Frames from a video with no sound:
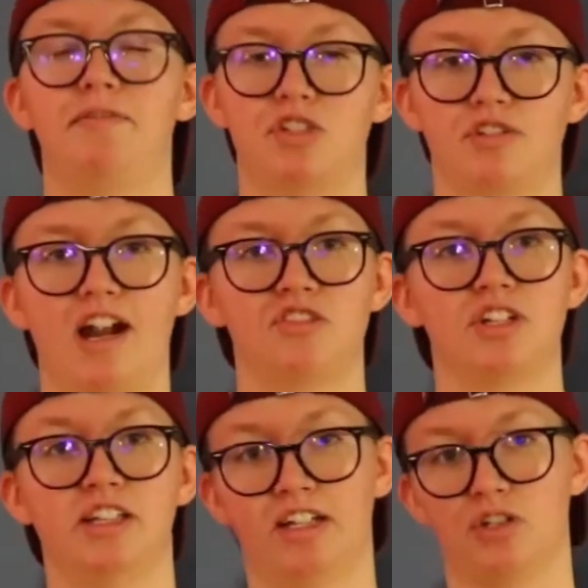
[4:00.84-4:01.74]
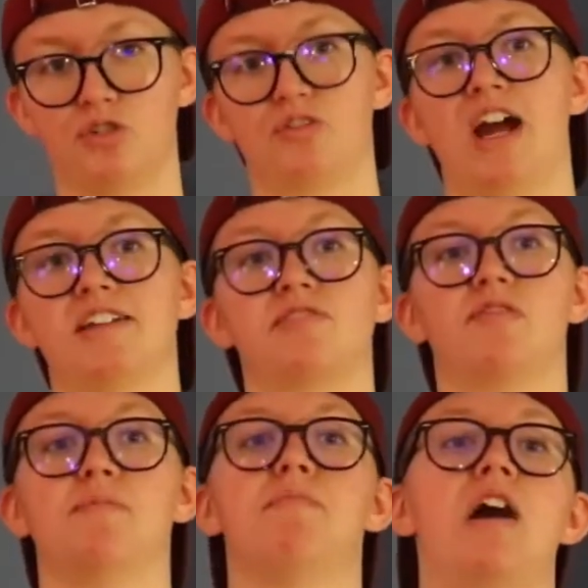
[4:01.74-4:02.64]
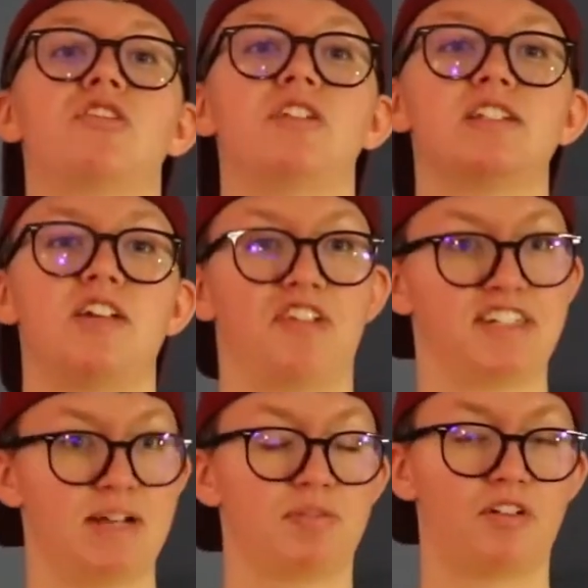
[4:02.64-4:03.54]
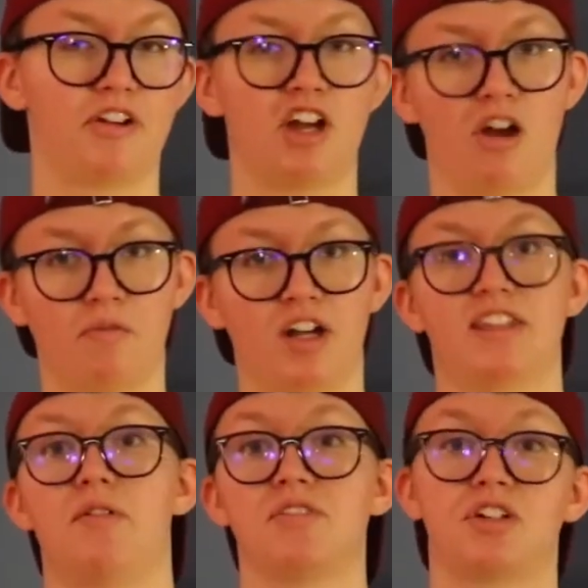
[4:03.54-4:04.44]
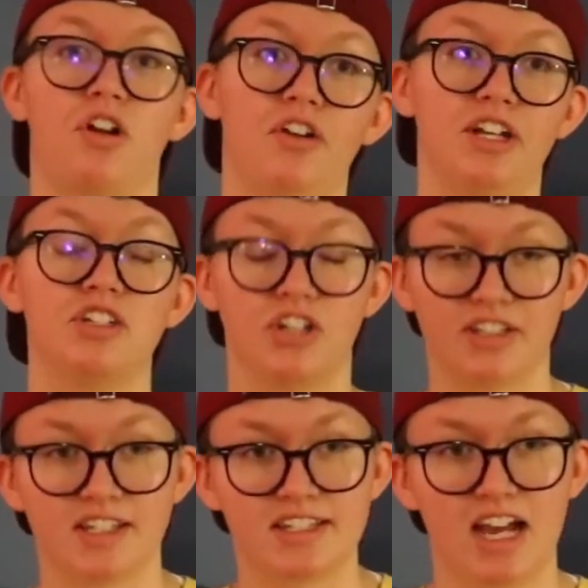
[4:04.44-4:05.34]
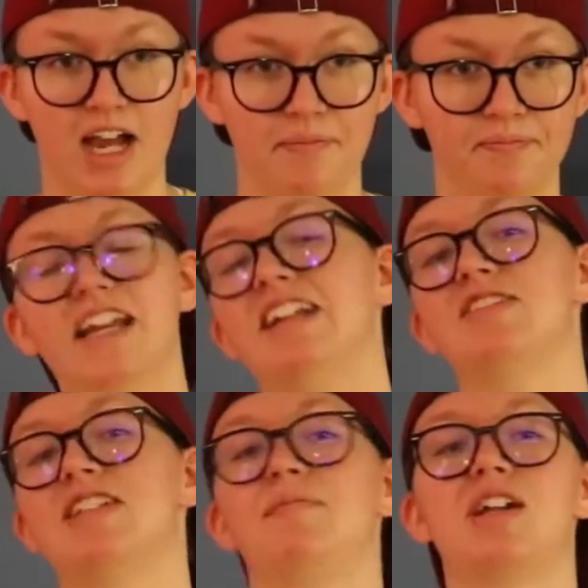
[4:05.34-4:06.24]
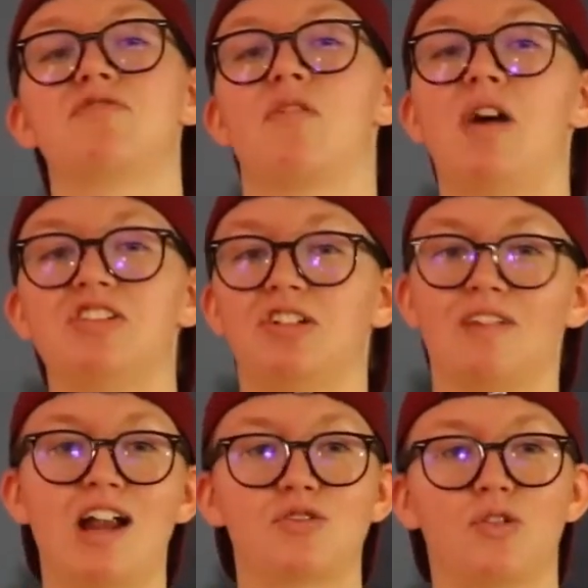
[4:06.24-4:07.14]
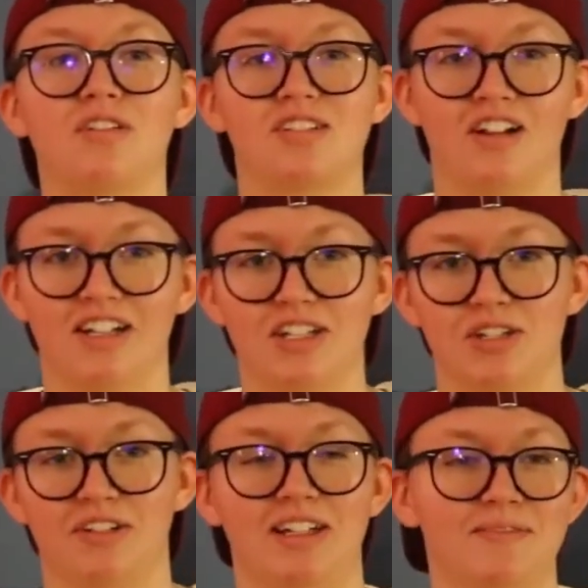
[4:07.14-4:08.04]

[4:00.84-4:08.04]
abstraction that contrasts from the modernness of contemporary artwork that was occurring during the time. Thank you so much for watching Crash Course Art History.